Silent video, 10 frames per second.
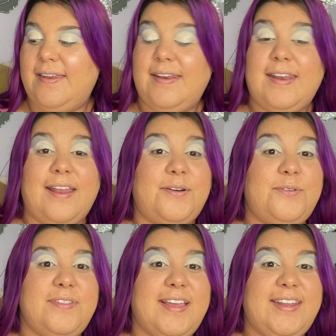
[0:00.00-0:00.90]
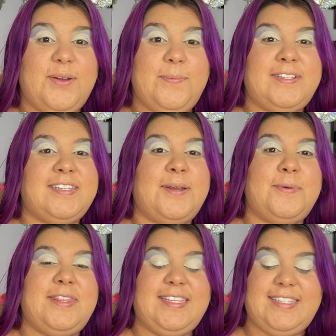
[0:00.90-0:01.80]
Now hopefully I don't mess it up
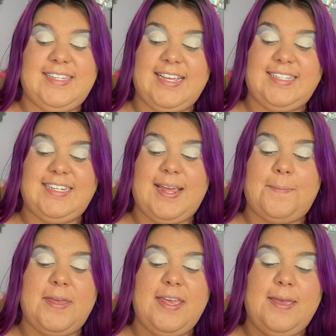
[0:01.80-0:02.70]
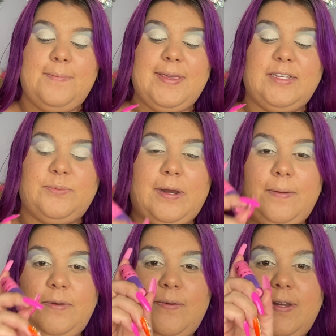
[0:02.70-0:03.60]
with this next step, because what
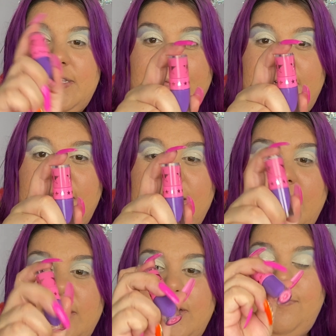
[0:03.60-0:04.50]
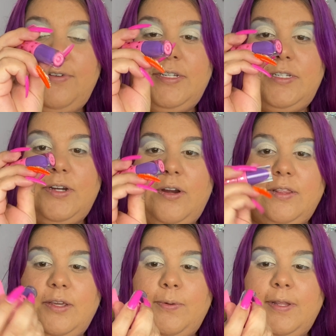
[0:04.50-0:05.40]
I'm doing is I'm taking the Jeffree Star
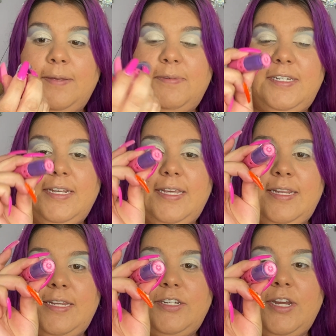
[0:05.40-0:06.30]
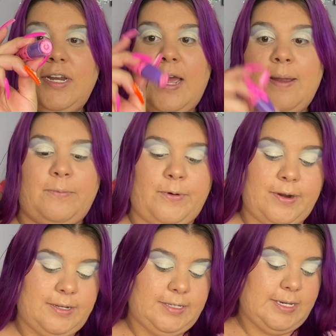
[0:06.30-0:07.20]
liquid lipstick in the shade I'm
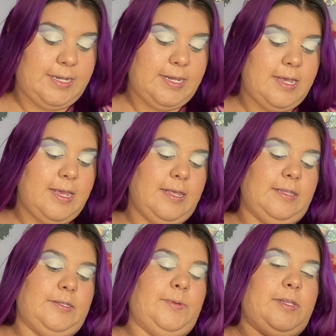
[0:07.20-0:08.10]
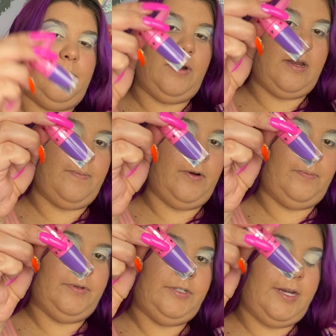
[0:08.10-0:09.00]
Royalty, this really pretty
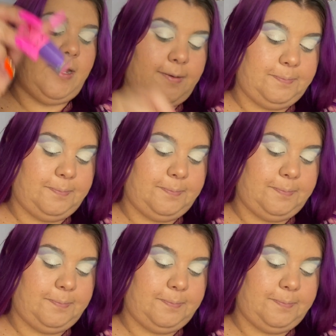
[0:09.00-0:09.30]
purple shade,